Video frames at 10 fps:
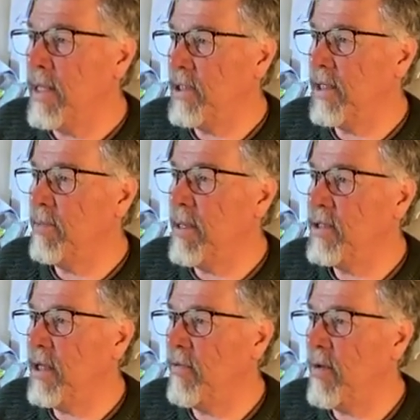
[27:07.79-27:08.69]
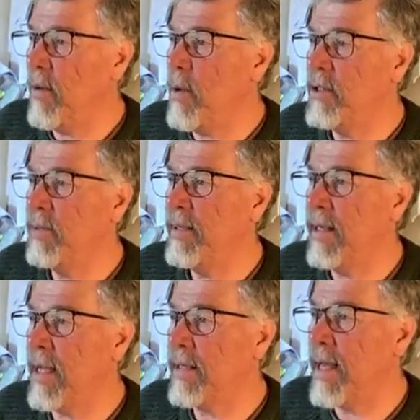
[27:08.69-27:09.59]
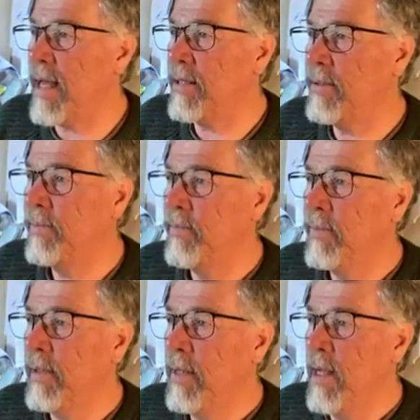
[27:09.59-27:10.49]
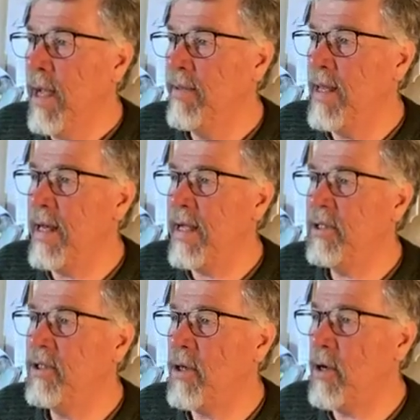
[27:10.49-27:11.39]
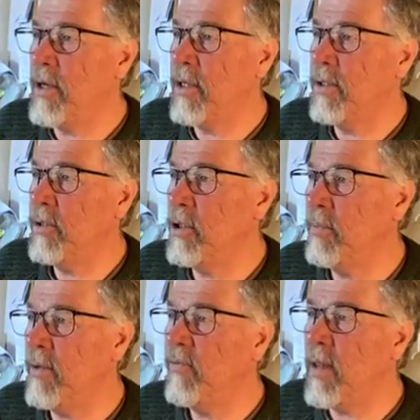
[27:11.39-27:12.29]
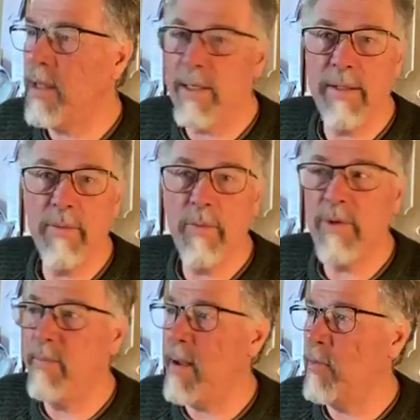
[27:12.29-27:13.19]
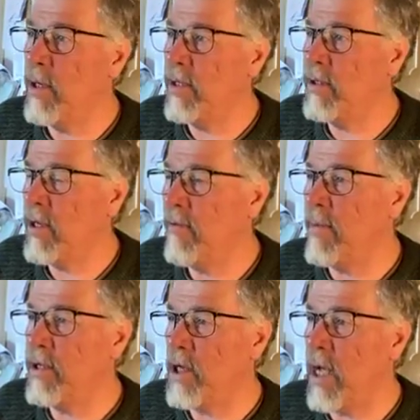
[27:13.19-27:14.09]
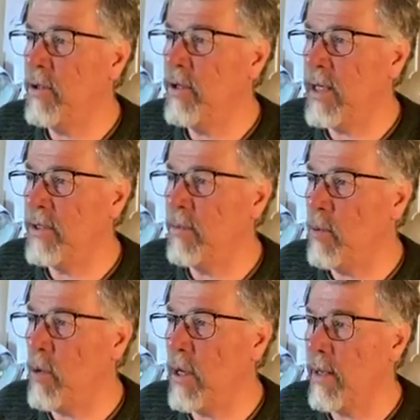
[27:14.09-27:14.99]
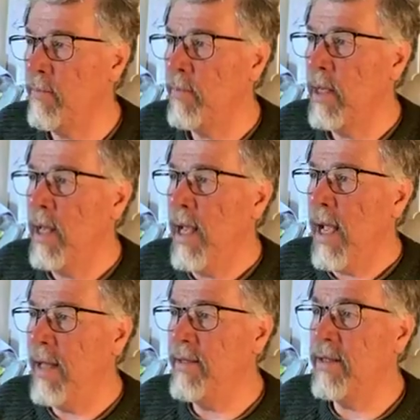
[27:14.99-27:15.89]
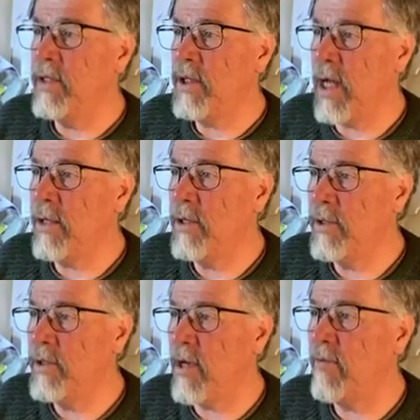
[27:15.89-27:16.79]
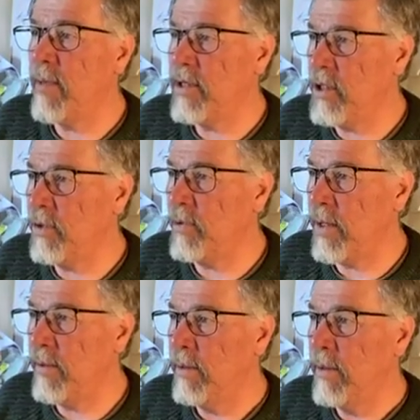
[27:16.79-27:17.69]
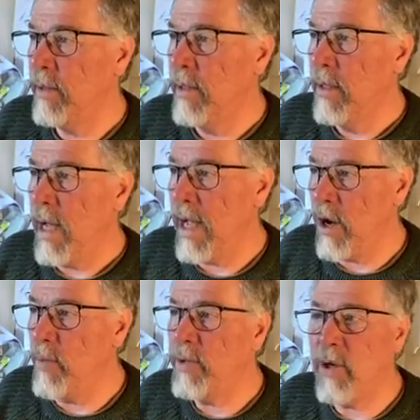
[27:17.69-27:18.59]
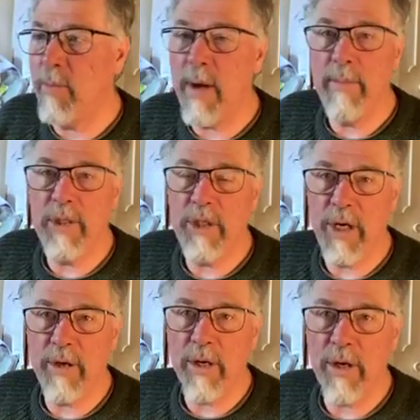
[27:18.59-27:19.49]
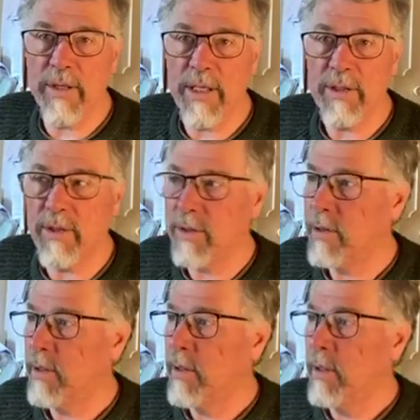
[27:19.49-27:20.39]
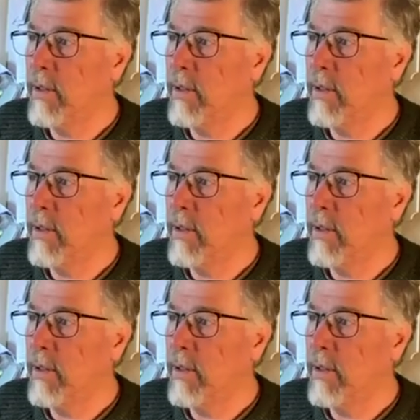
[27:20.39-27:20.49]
I said to myself, I want to be like that. And then I started to be flooded with memories of my childhood as a boy, and then the childhoods of my children. I hope you don't mind me sharing all this.